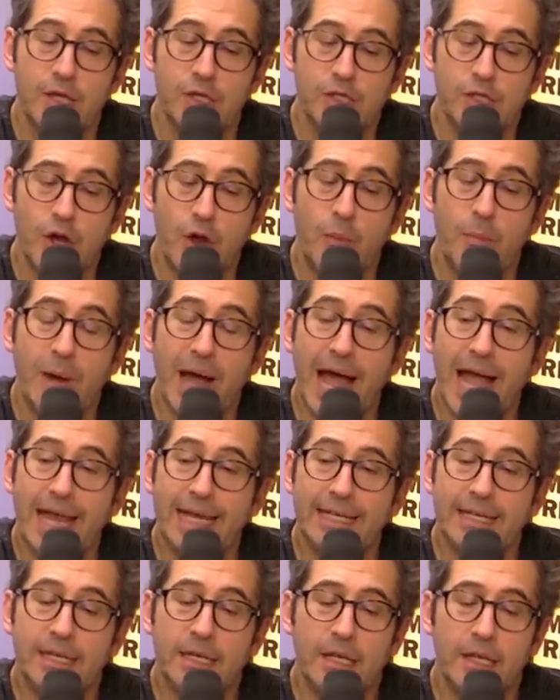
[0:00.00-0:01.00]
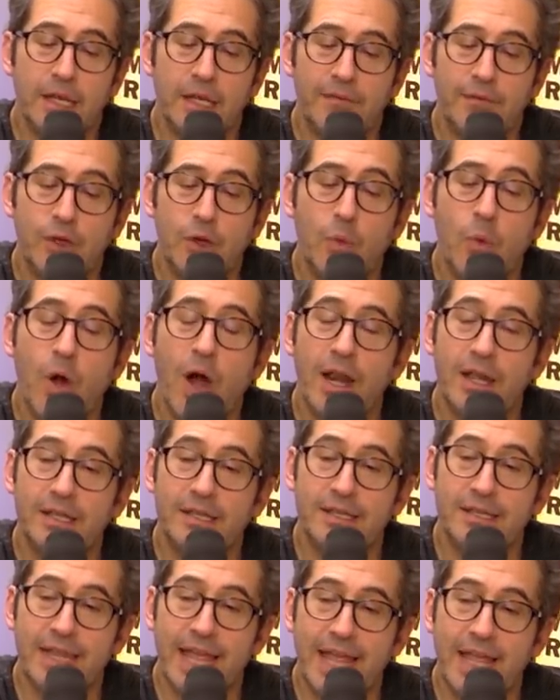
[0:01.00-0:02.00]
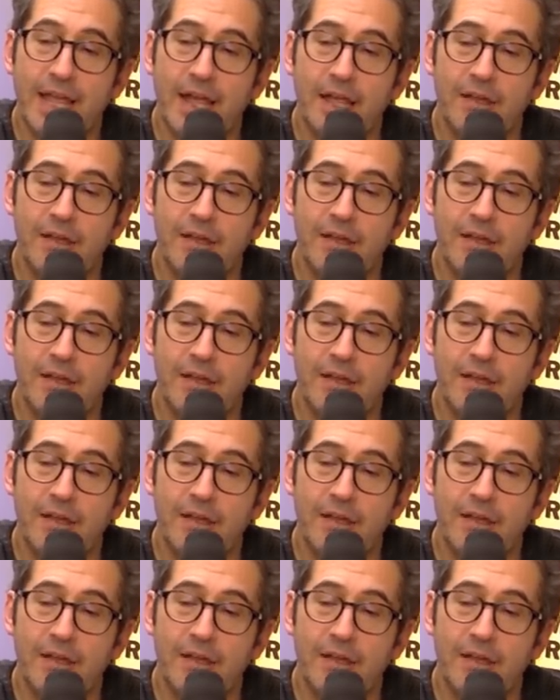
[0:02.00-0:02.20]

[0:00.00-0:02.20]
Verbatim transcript: Joe Biden, if you wanted to take,